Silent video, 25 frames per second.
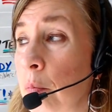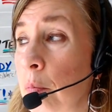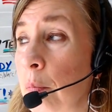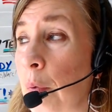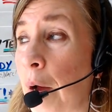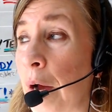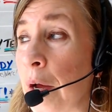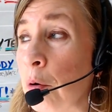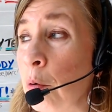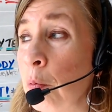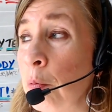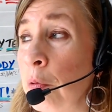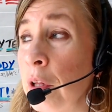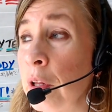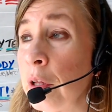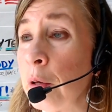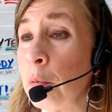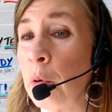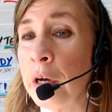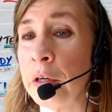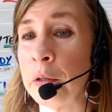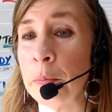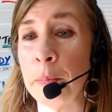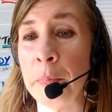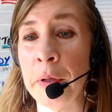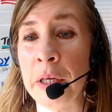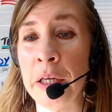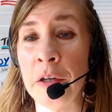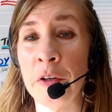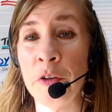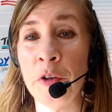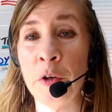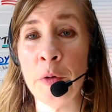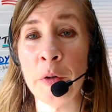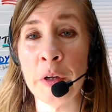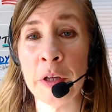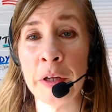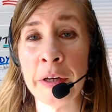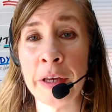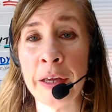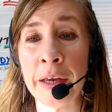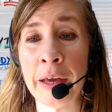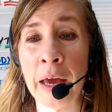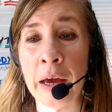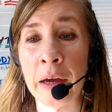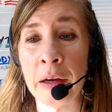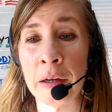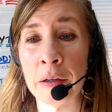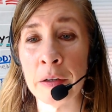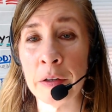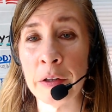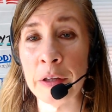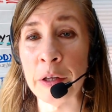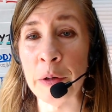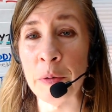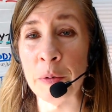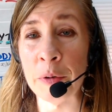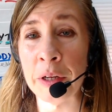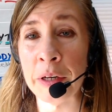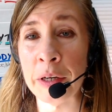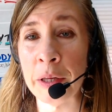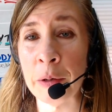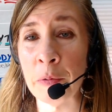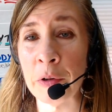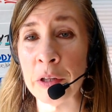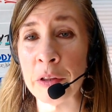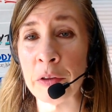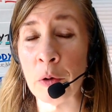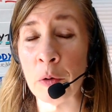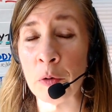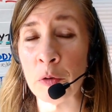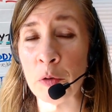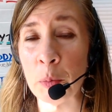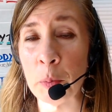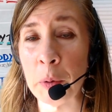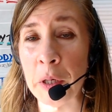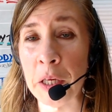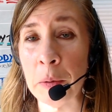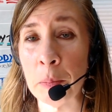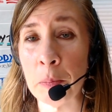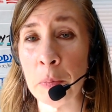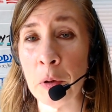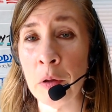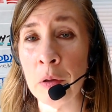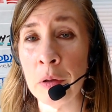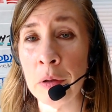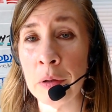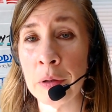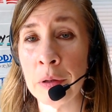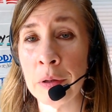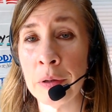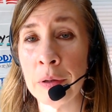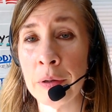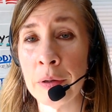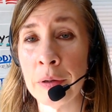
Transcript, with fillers: I don't really want to be in unity unity with those people,